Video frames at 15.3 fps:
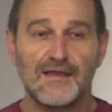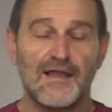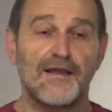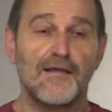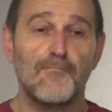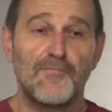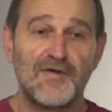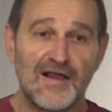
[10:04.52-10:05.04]
an
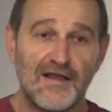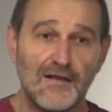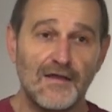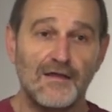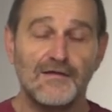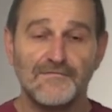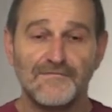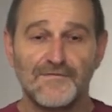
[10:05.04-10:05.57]

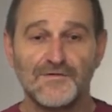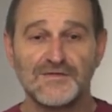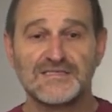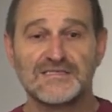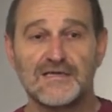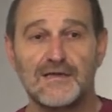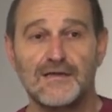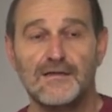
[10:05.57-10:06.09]
umbrella for
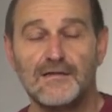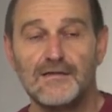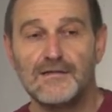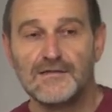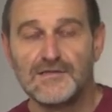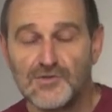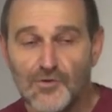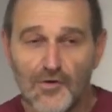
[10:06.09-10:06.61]
the
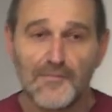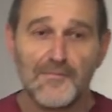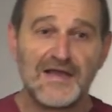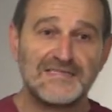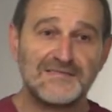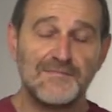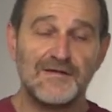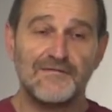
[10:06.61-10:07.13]
non
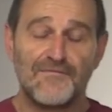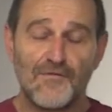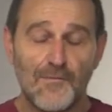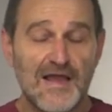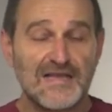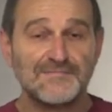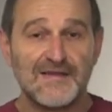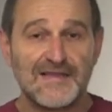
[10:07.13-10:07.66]
-mathem for
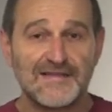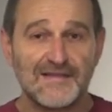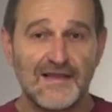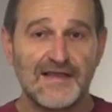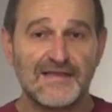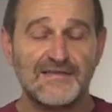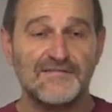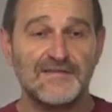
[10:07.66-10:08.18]
mathematical
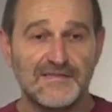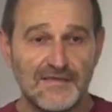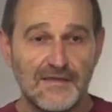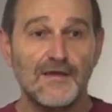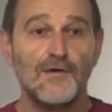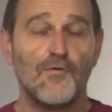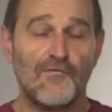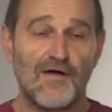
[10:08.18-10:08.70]
activity
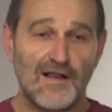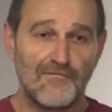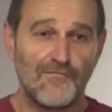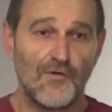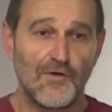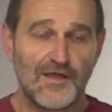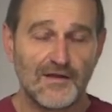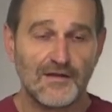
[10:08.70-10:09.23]
while
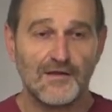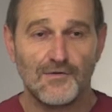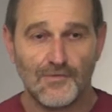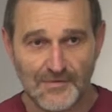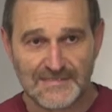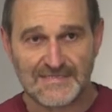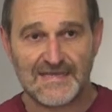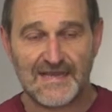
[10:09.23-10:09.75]
working
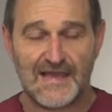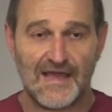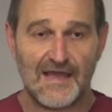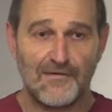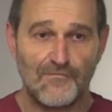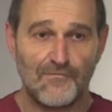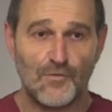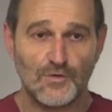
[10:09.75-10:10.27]
on the
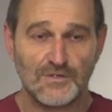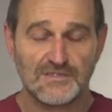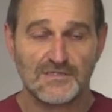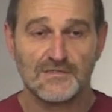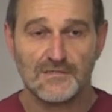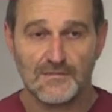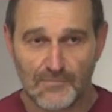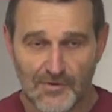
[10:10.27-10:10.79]
Air Force
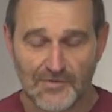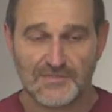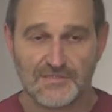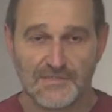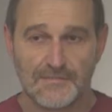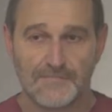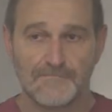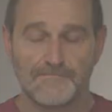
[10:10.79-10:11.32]

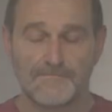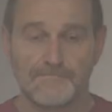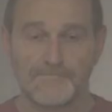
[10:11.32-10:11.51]
project.